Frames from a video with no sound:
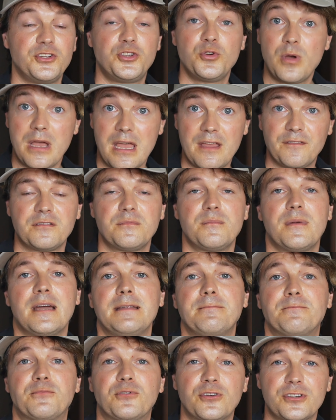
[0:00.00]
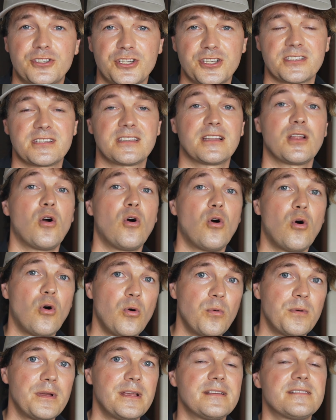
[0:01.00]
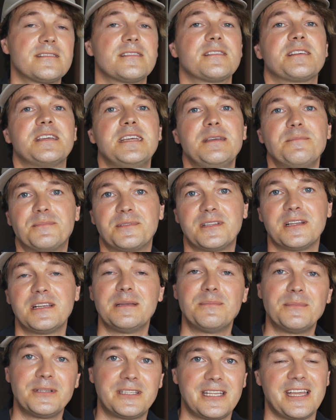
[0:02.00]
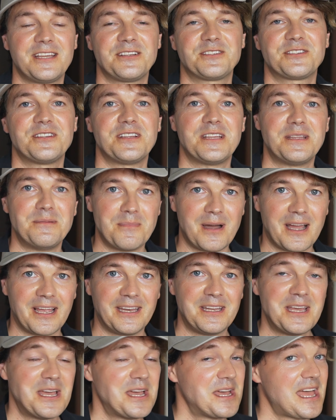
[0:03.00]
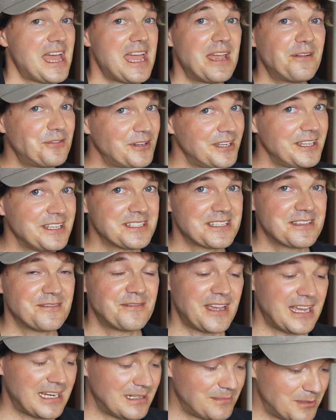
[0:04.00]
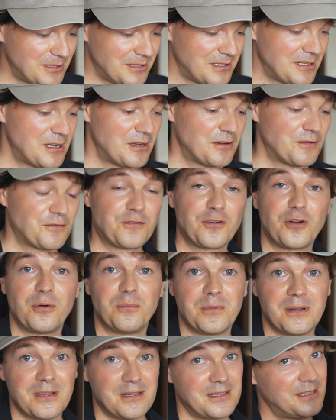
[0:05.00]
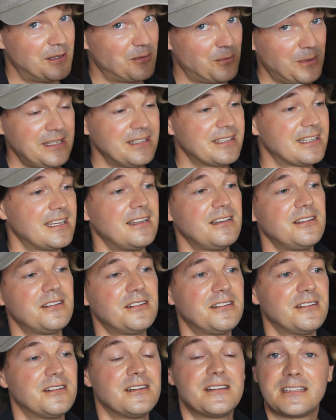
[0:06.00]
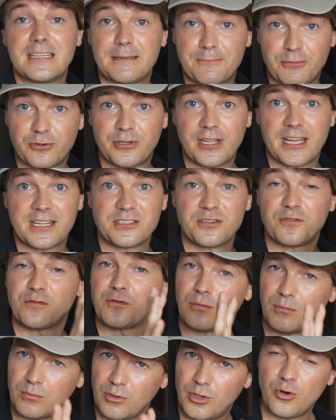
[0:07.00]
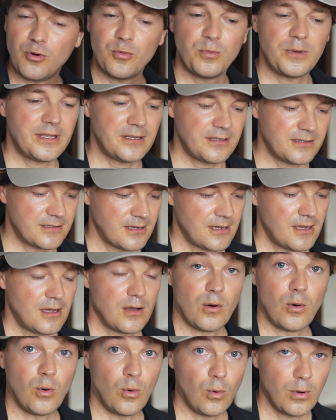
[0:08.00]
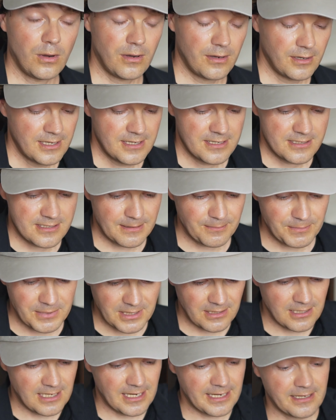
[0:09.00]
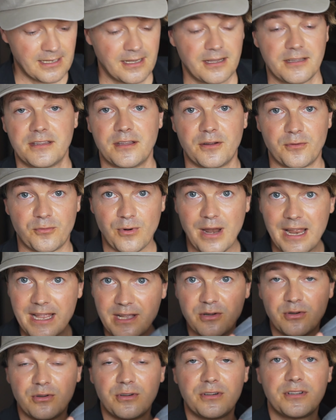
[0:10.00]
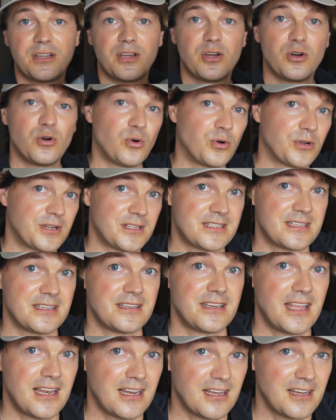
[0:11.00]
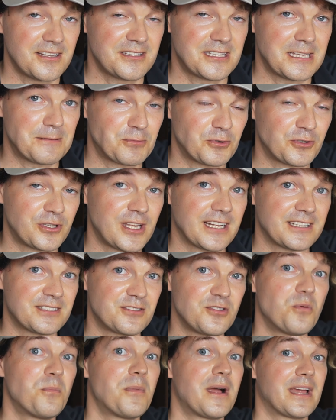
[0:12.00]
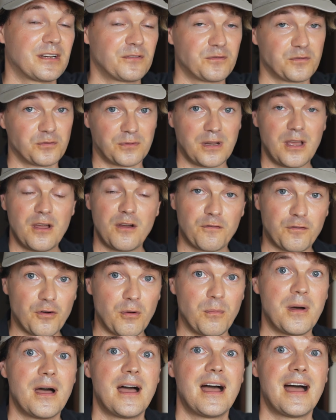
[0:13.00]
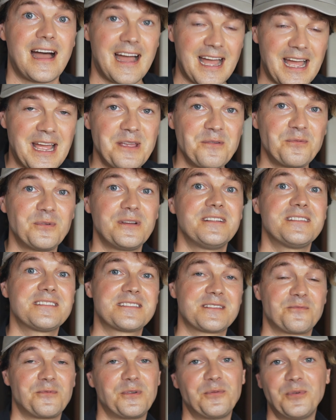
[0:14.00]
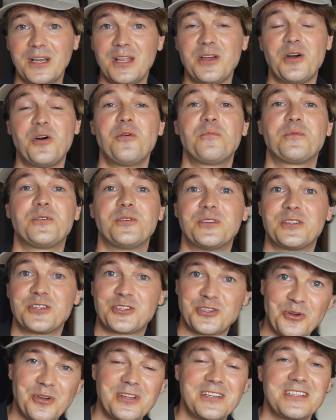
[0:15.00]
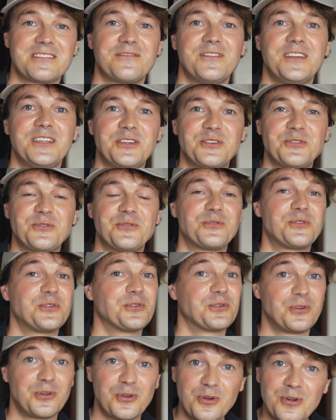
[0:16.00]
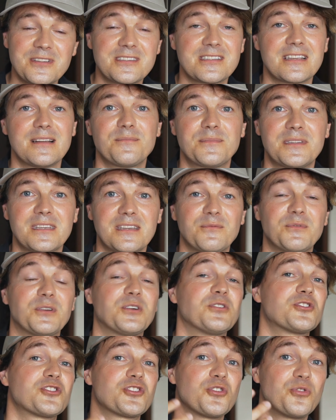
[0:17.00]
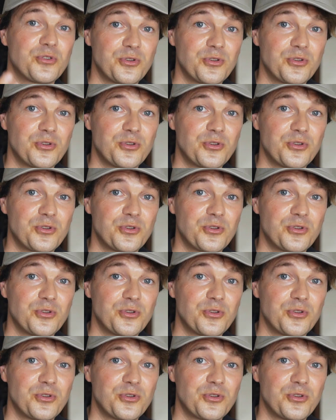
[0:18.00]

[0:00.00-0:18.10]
you have in mind purchasing, always keep the limitation in mind. Everything is available, from the wind killer that protects you from low wind, or something like the Rycote or the Cinela that protects your microphone from high winds. We really hope you enjoyed this video, you learned something. We could show